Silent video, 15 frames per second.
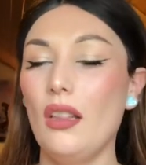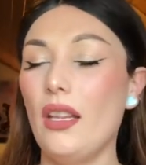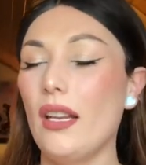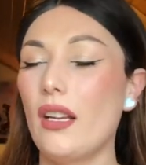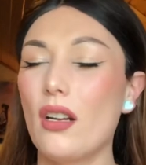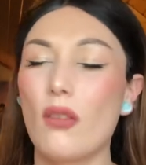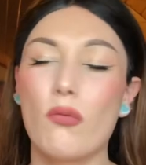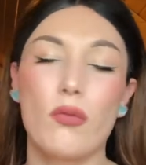
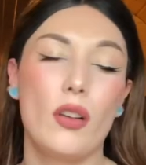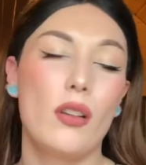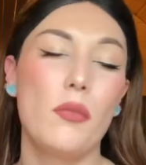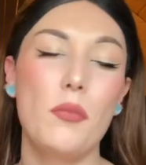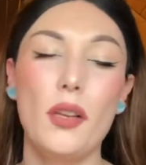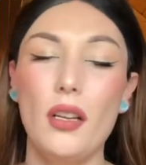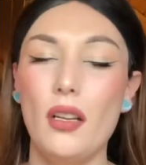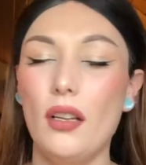like
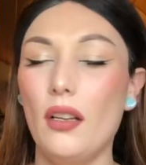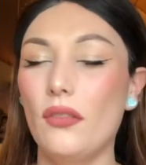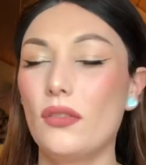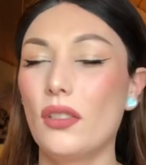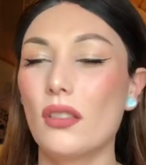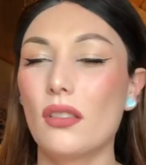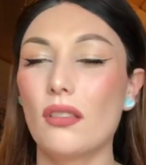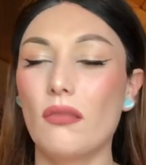aroma of
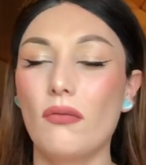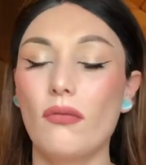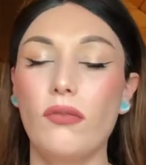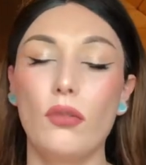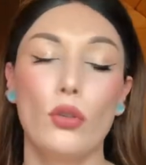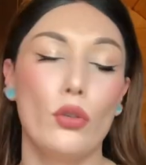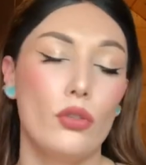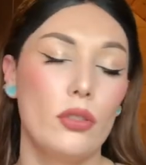just
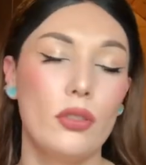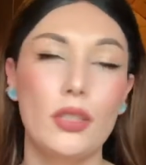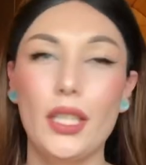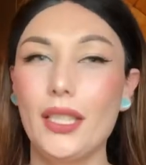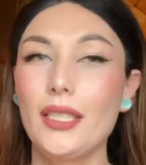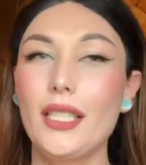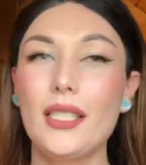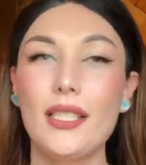floral
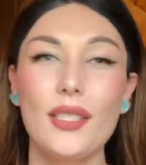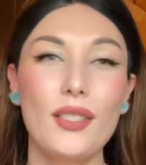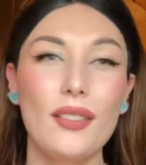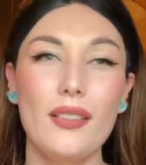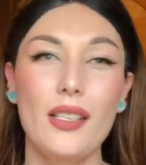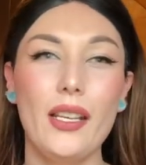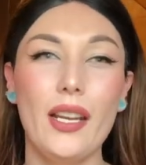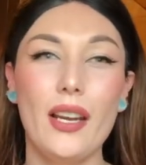goodness into
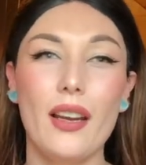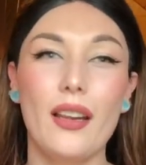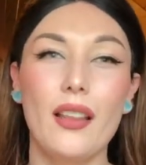the air.